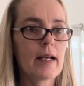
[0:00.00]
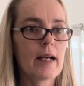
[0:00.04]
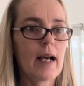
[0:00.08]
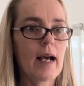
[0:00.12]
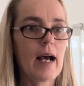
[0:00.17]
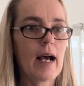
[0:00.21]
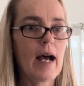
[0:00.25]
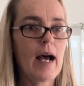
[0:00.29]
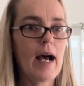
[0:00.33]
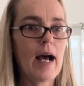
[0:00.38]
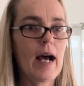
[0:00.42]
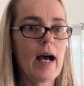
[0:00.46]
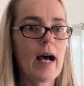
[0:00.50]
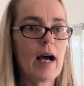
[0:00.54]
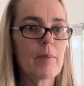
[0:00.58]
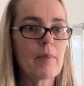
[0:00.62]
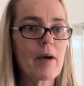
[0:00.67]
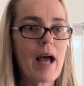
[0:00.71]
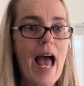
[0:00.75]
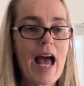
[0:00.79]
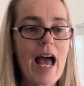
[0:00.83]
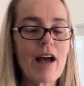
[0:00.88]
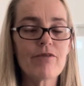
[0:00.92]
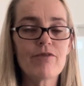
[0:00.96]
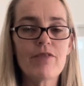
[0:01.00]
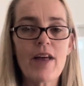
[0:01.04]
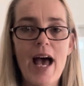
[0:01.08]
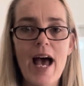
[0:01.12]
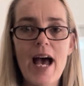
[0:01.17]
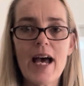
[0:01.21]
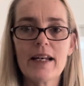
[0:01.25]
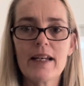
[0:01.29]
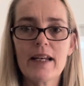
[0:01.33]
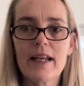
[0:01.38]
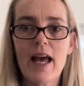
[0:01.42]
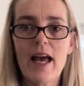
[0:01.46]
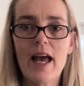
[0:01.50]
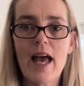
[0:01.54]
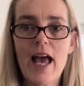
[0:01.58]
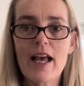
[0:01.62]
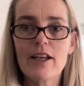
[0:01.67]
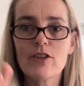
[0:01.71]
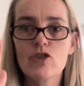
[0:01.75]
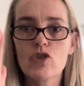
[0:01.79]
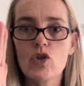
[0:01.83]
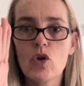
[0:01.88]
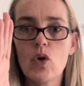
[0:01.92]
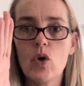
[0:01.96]
Have that
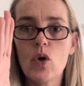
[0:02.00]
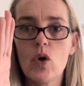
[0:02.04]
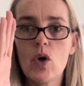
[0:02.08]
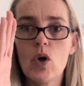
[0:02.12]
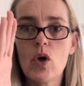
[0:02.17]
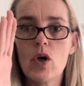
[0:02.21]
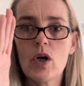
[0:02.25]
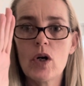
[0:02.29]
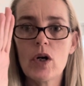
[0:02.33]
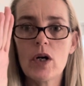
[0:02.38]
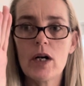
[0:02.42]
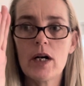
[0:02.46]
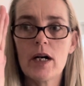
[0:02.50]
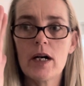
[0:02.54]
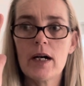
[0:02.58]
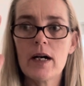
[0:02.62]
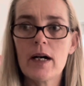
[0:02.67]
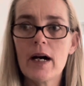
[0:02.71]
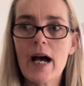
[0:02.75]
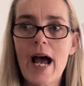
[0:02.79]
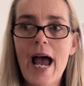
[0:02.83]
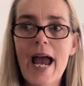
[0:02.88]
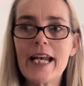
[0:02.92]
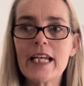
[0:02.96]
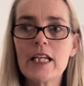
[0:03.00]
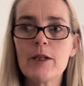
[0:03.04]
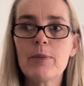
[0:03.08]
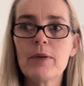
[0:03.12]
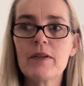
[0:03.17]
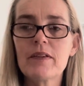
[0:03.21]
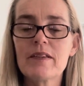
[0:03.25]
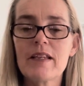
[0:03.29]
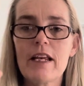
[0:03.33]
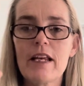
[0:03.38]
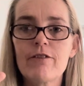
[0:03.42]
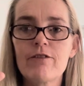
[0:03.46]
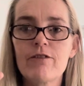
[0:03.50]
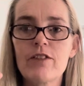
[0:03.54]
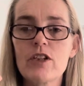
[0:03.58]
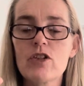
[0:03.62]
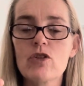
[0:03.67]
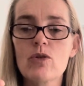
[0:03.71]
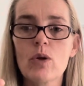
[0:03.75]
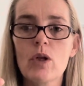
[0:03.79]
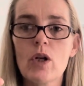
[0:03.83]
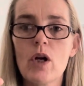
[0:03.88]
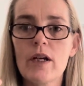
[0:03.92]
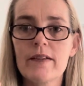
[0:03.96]
as your 80%
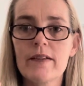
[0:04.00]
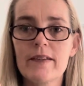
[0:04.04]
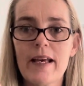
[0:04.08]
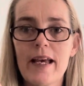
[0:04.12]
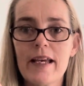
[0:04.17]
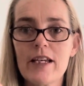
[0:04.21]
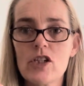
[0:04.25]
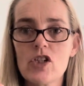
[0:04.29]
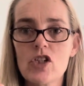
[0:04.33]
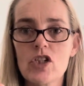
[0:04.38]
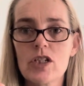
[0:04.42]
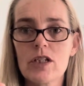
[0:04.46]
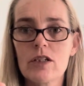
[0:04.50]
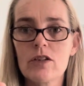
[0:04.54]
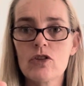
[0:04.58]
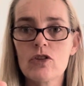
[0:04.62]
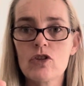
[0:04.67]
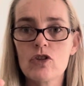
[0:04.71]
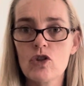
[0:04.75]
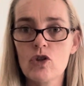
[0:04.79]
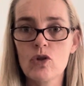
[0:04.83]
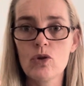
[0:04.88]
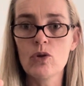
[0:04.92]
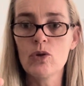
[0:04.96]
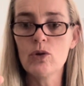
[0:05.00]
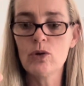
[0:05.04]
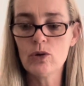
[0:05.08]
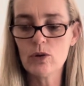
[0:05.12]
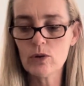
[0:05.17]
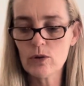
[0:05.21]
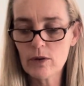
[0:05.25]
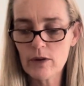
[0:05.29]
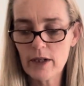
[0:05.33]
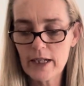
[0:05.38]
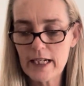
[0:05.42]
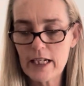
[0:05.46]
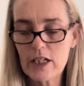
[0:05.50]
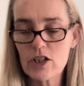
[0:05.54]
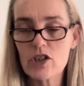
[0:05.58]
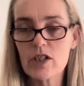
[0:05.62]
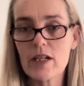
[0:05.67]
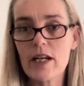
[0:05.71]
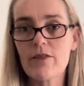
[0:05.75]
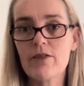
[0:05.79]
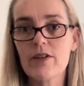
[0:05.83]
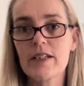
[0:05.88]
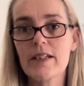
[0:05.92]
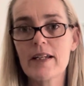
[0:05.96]
visualization tool each
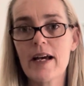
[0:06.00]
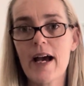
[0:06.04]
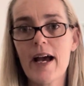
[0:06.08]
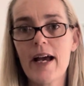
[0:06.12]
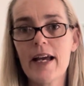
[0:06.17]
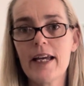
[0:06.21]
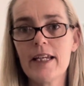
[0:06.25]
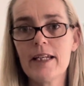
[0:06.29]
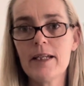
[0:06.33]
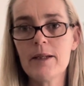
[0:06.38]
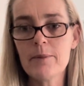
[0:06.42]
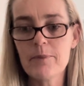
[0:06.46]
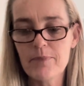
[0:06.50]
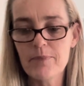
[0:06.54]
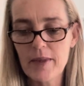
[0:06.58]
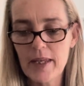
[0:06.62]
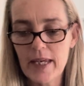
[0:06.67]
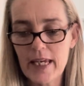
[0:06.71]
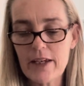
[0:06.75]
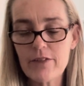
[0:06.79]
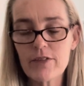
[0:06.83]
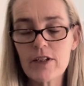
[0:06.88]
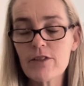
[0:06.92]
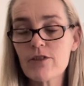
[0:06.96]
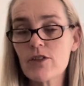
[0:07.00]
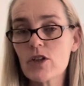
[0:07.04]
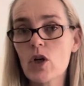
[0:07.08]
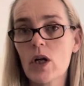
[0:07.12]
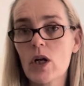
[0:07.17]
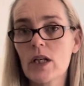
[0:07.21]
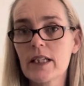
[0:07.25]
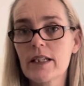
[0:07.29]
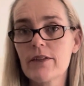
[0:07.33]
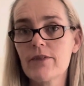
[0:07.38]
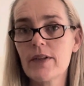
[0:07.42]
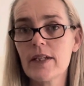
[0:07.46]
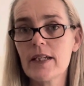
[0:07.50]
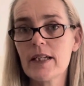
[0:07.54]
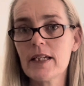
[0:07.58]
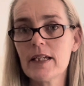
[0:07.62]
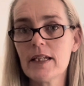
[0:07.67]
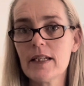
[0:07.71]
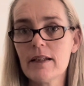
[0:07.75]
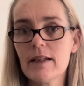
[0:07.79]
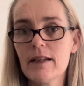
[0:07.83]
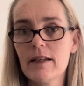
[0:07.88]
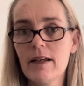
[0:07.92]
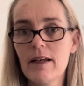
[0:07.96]
and every day, even if you're not living
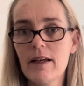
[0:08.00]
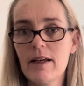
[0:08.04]
it.